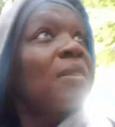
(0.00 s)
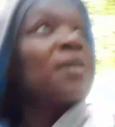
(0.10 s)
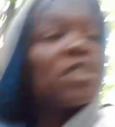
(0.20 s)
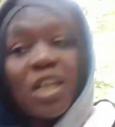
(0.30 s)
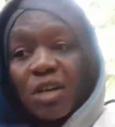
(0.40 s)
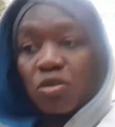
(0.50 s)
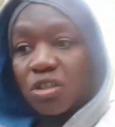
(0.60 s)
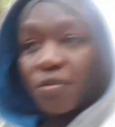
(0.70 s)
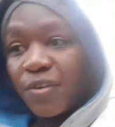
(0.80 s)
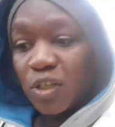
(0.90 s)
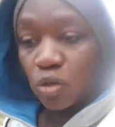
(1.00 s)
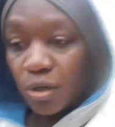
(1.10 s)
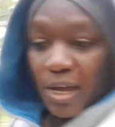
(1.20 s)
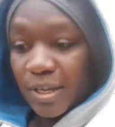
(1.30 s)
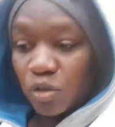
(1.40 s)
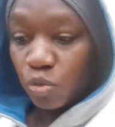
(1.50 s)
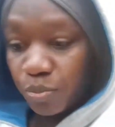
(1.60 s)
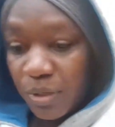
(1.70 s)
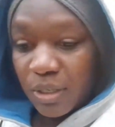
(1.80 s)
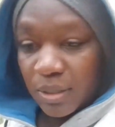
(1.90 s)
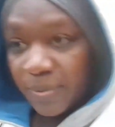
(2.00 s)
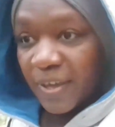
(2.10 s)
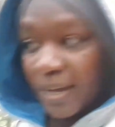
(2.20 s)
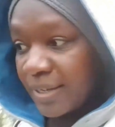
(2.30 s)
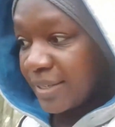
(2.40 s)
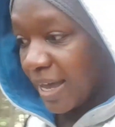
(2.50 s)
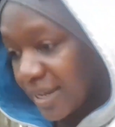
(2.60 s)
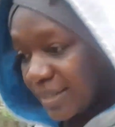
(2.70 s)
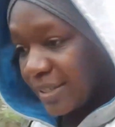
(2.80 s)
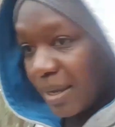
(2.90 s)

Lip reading: ticket reservation has to be the exact same